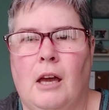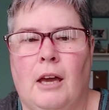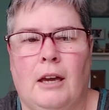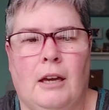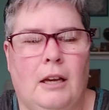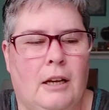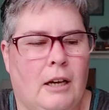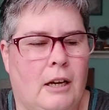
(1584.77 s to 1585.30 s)

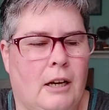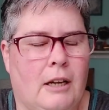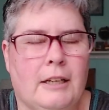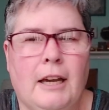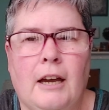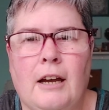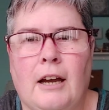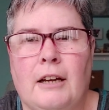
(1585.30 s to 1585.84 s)
And uh,
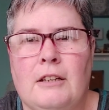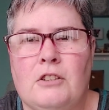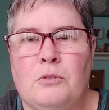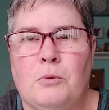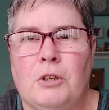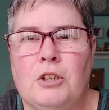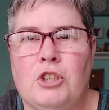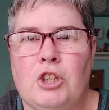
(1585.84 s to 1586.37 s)
yeah, I just
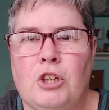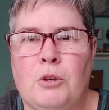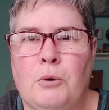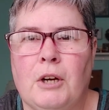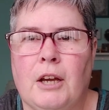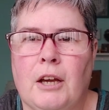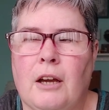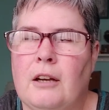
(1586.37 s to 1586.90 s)
wanted to show you what
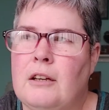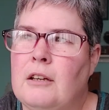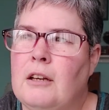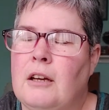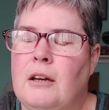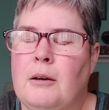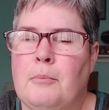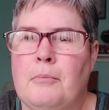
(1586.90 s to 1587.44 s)
I got in
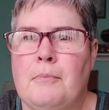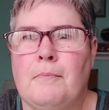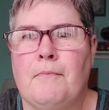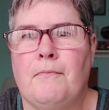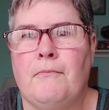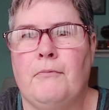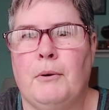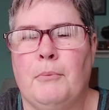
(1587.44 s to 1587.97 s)
um,
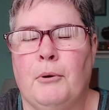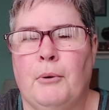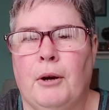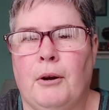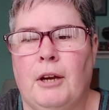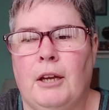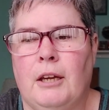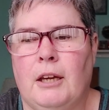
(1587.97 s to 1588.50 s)

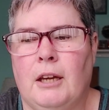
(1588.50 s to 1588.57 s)
February.